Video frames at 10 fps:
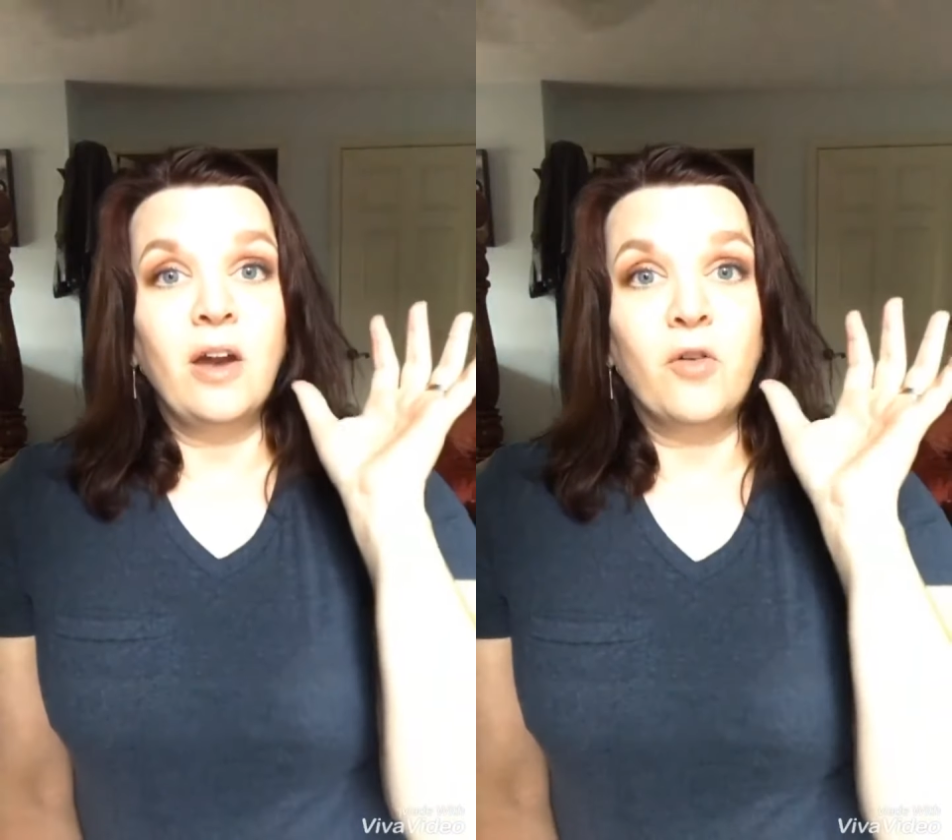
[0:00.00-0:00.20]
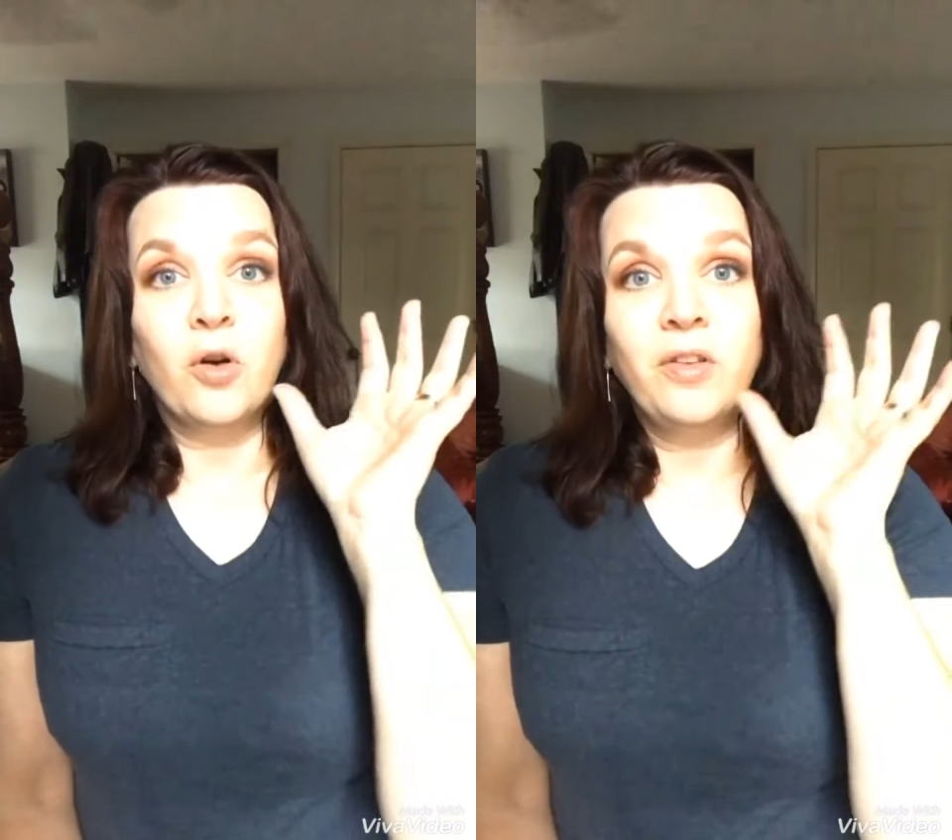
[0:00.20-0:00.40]

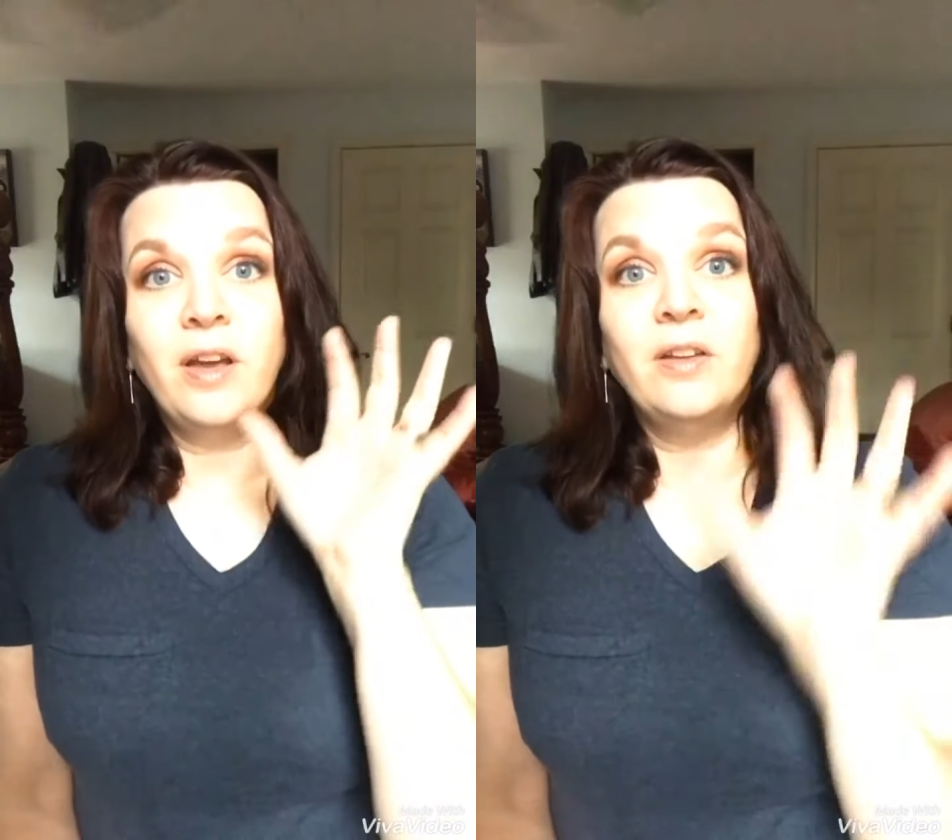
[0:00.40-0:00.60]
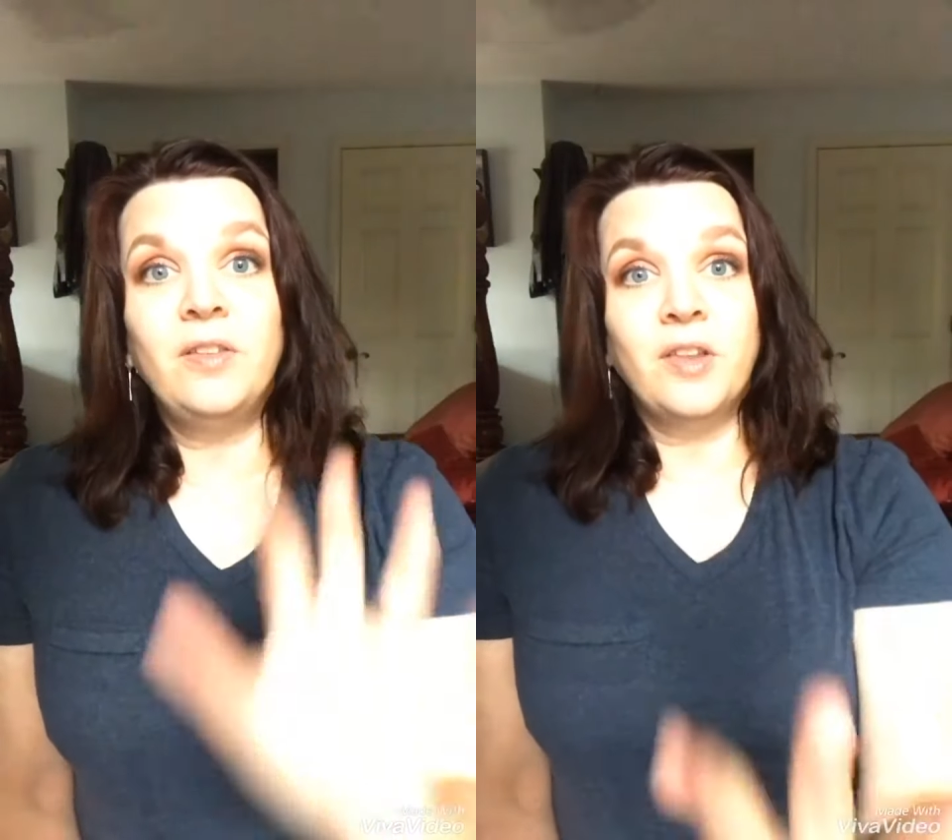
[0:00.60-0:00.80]
And of course,
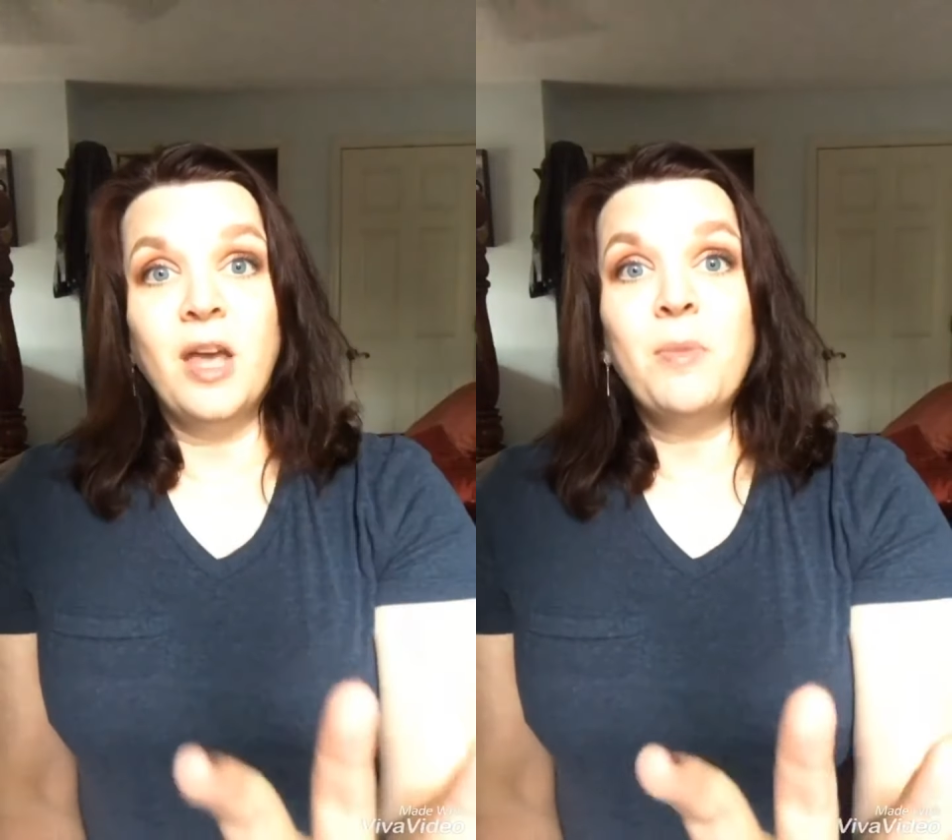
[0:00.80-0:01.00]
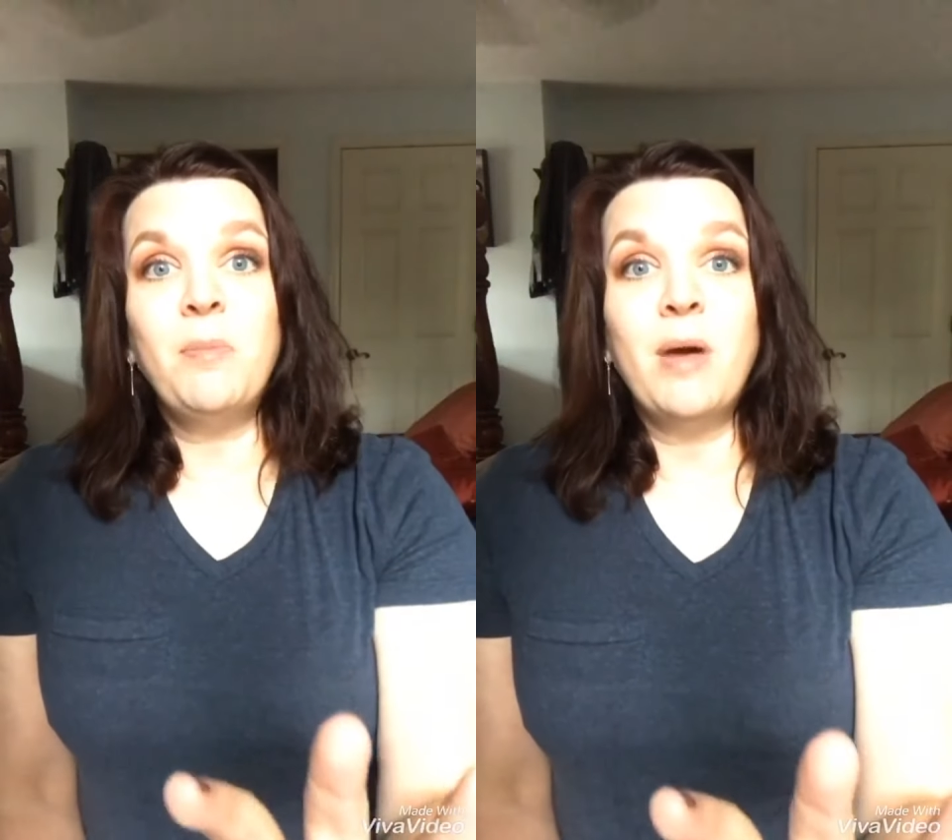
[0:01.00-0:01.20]
I had to
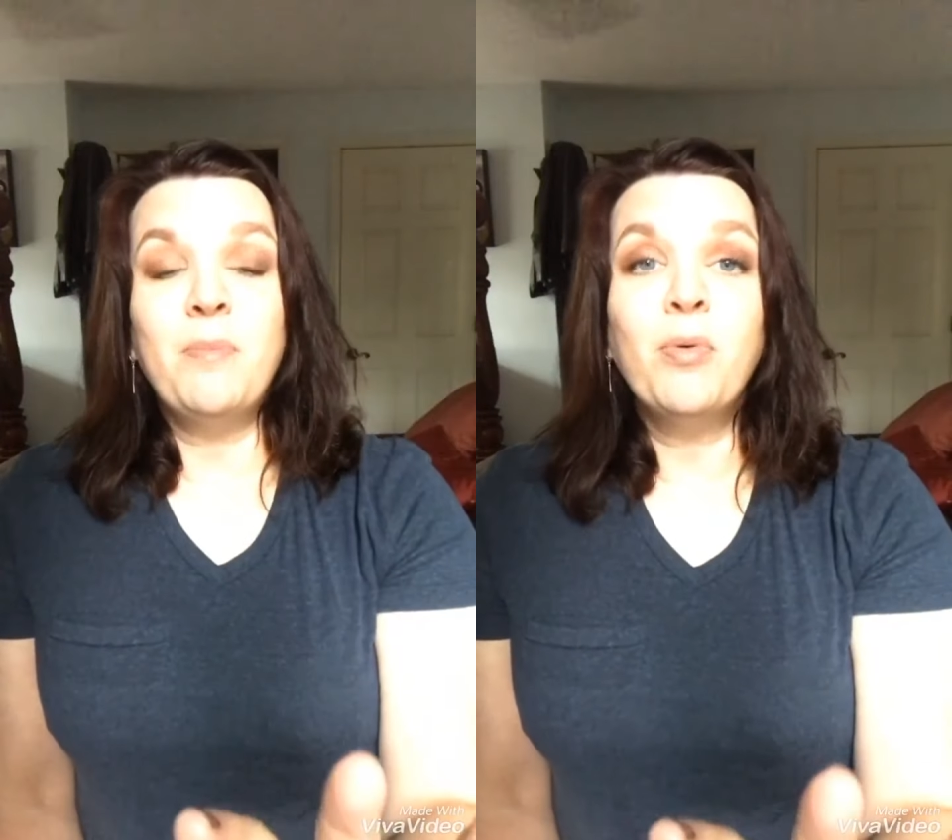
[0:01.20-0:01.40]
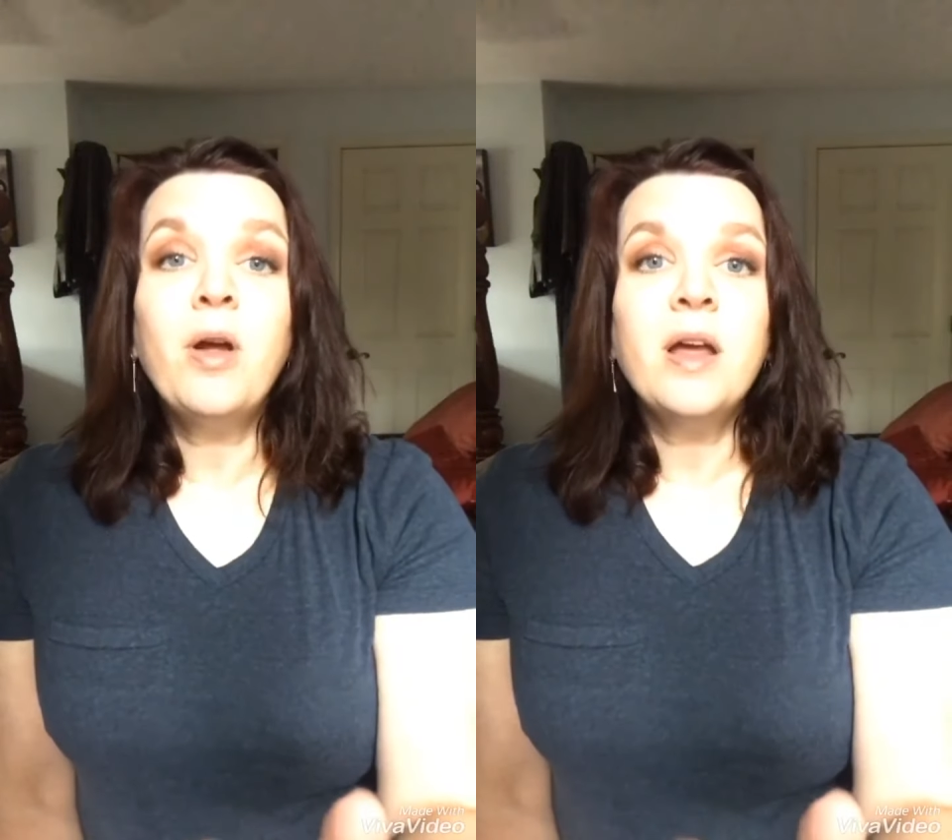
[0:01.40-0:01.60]
slam on
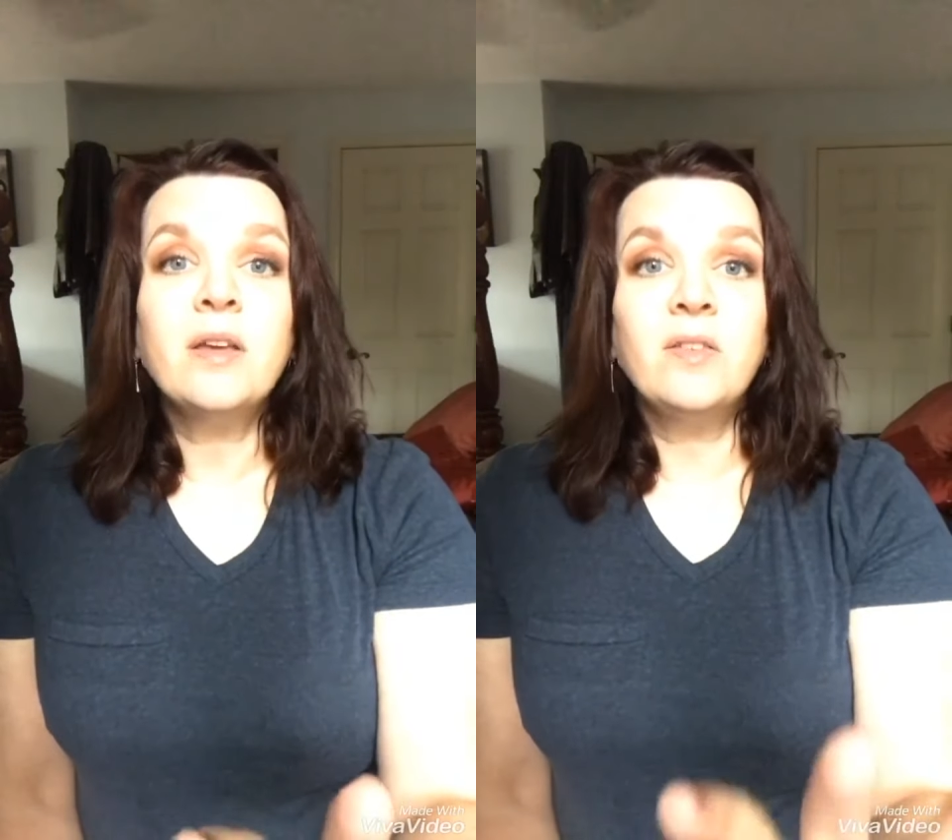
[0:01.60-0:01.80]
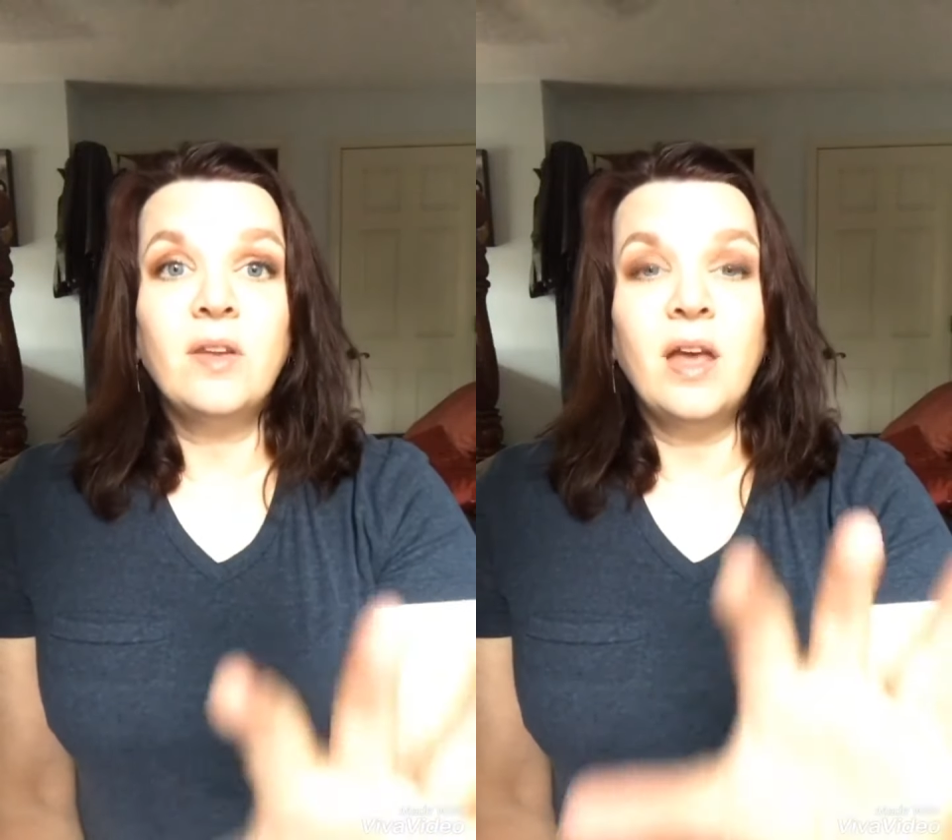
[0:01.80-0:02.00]
my
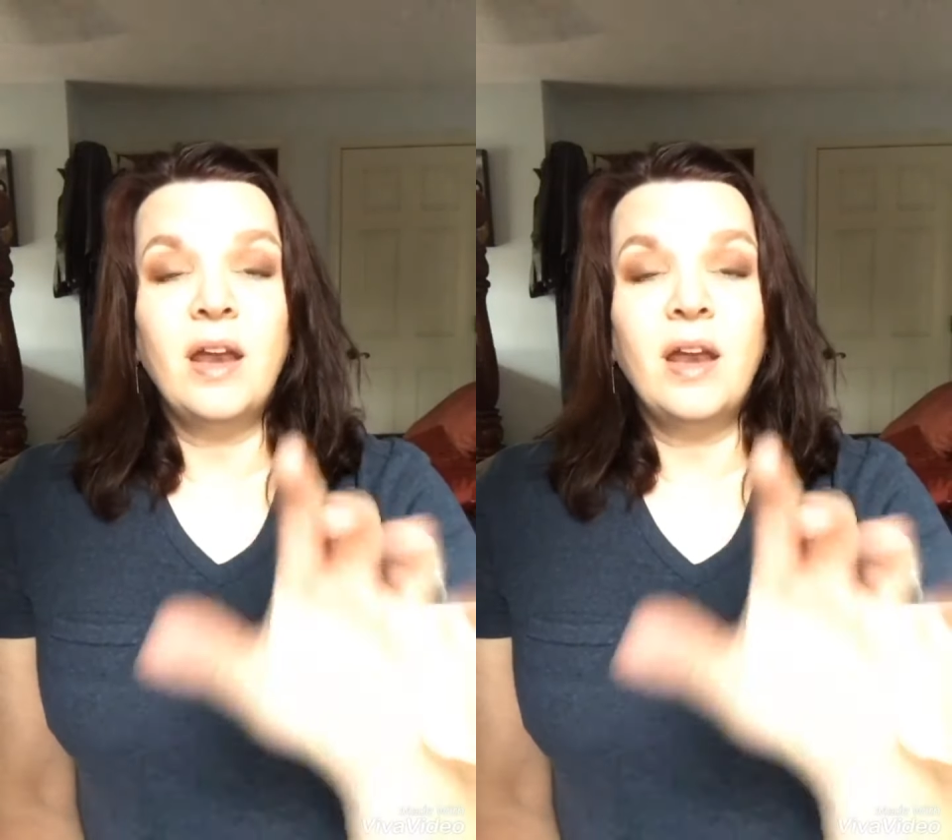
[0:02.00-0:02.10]
brakes.